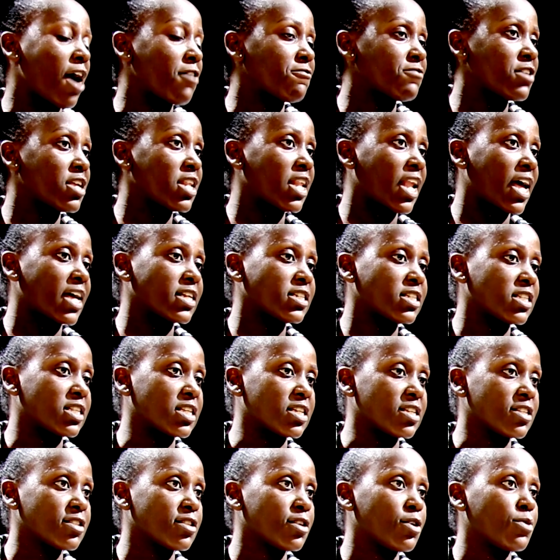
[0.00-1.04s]
having learned
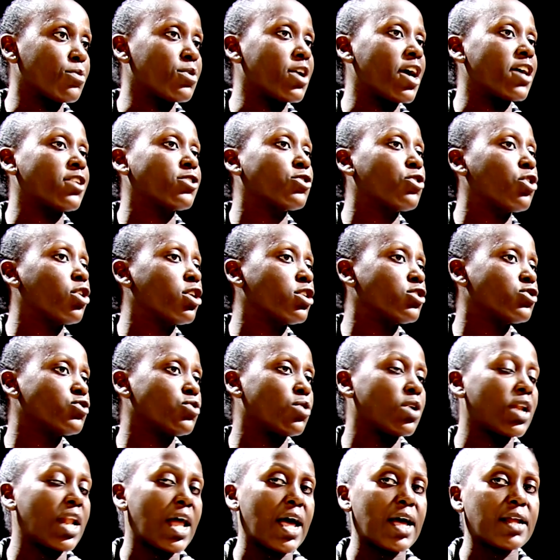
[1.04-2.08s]
this, we are going to
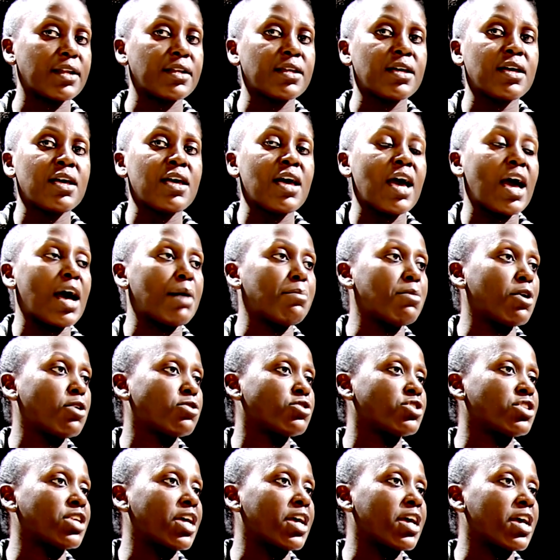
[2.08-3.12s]
learn
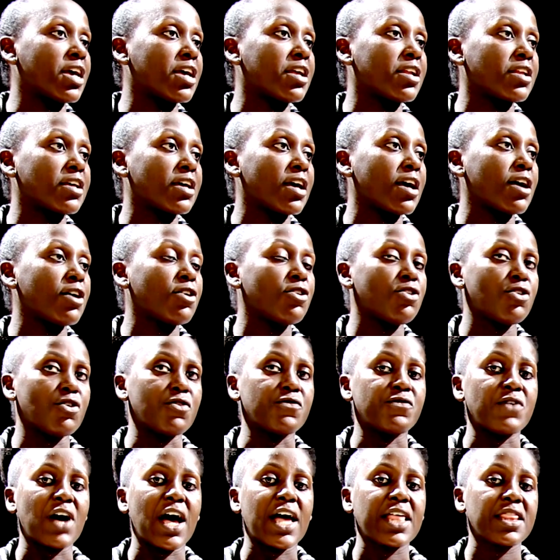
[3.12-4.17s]
about the area
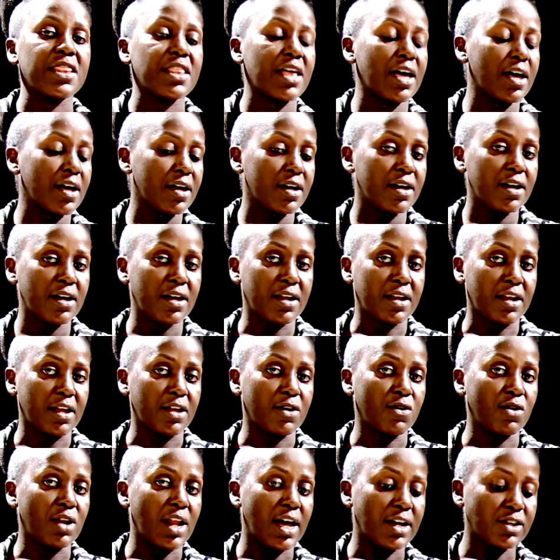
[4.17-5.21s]
of other
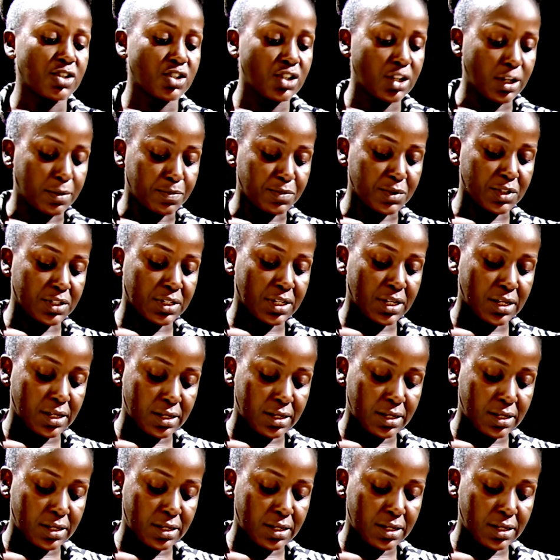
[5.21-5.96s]
regular shapes.